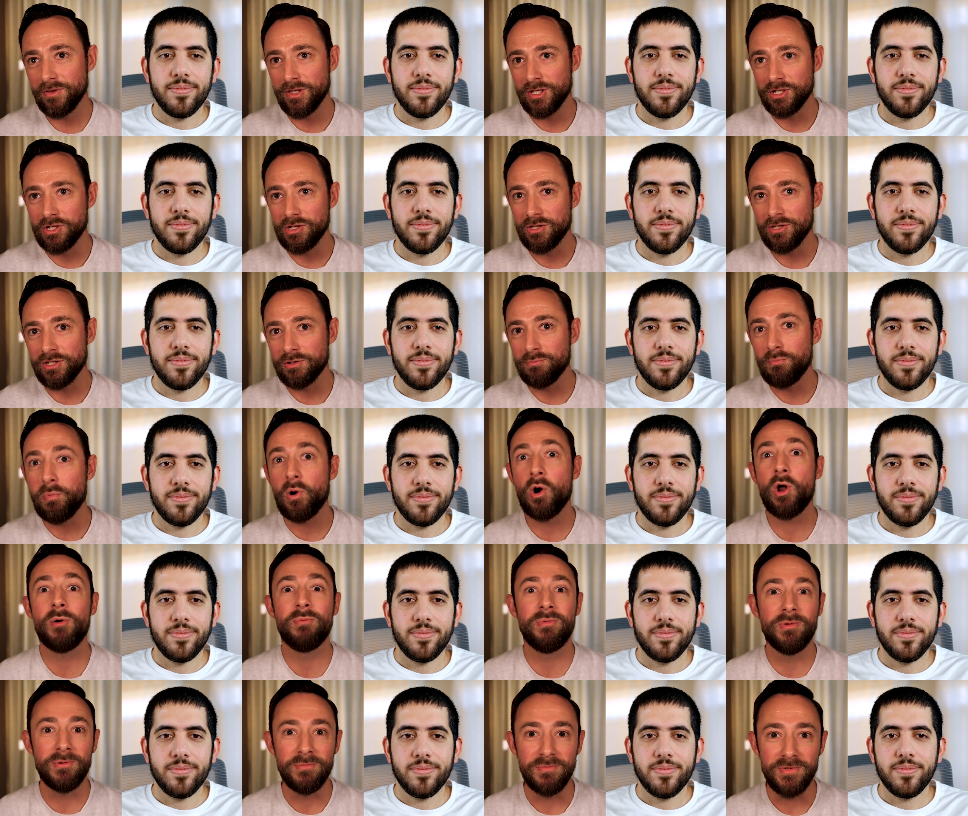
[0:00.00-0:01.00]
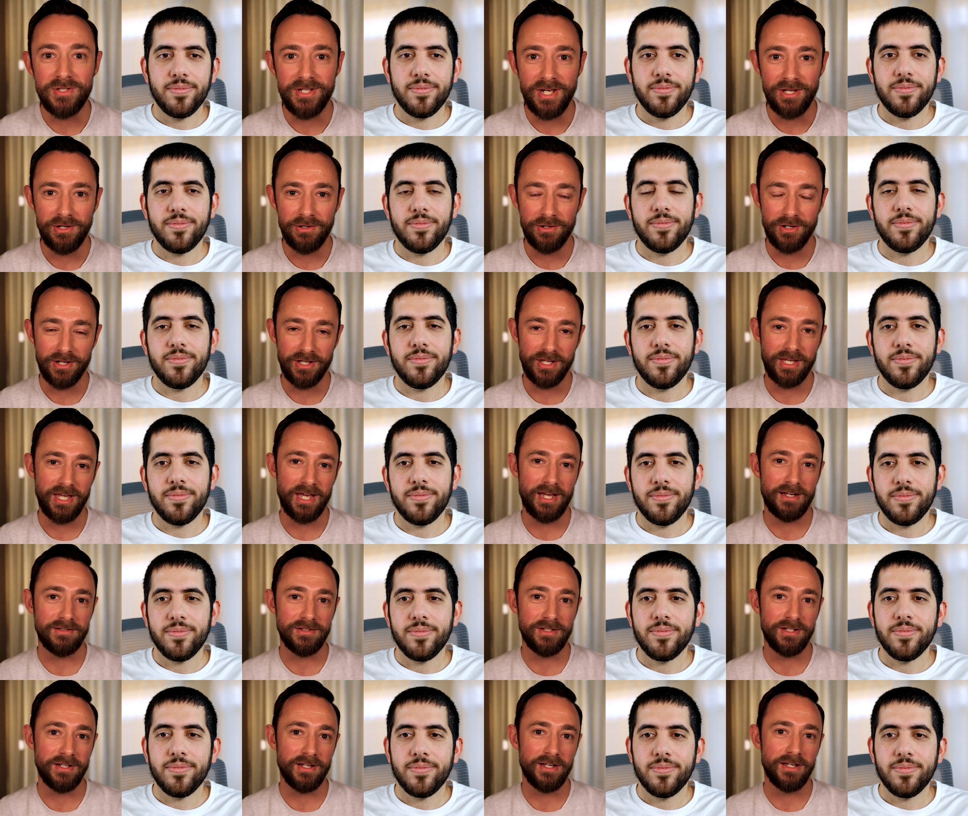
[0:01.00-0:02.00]
Speaker 1: the, the problems that you'd
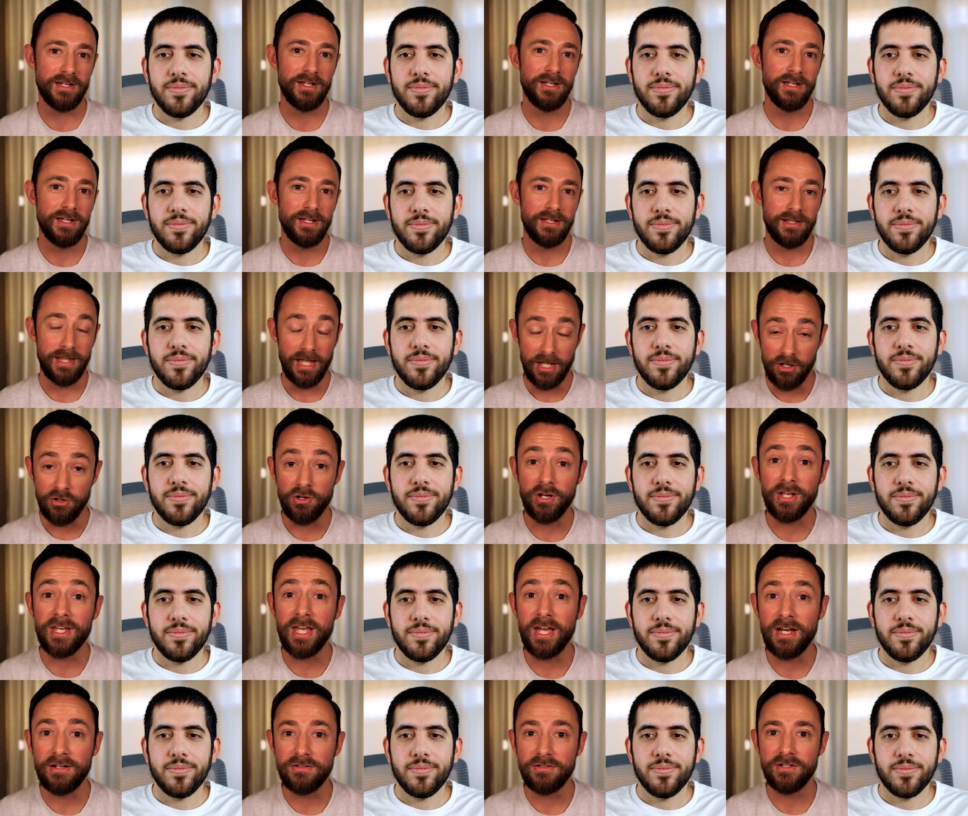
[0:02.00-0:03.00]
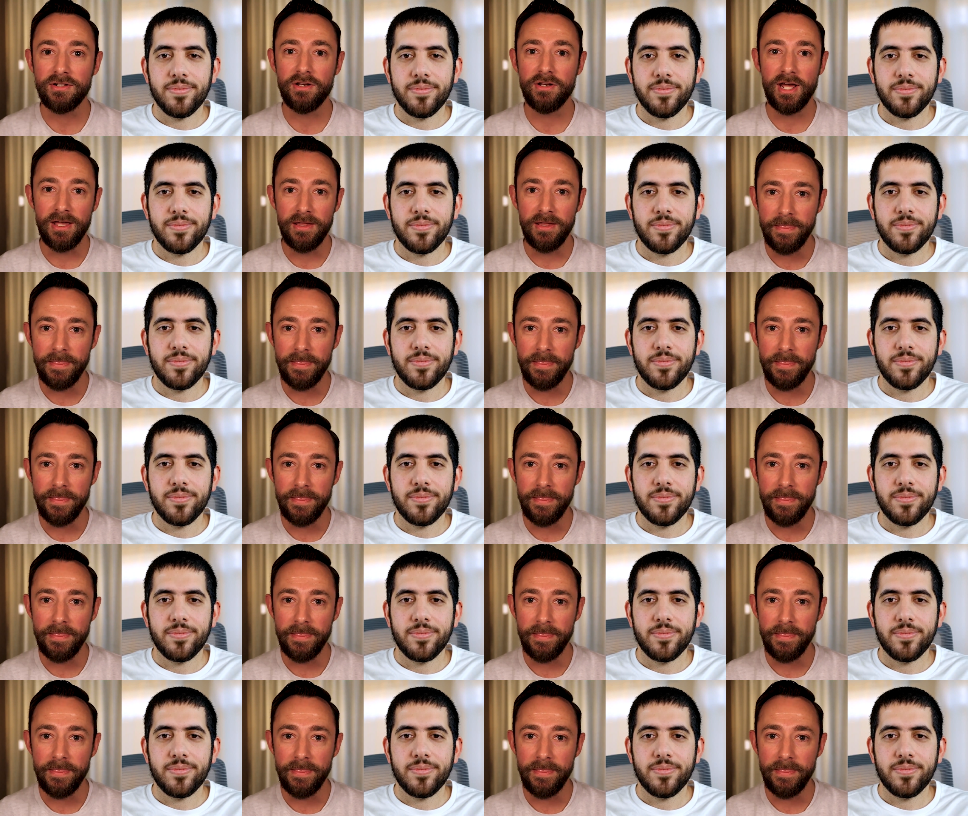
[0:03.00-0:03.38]
encounter that you'd encountered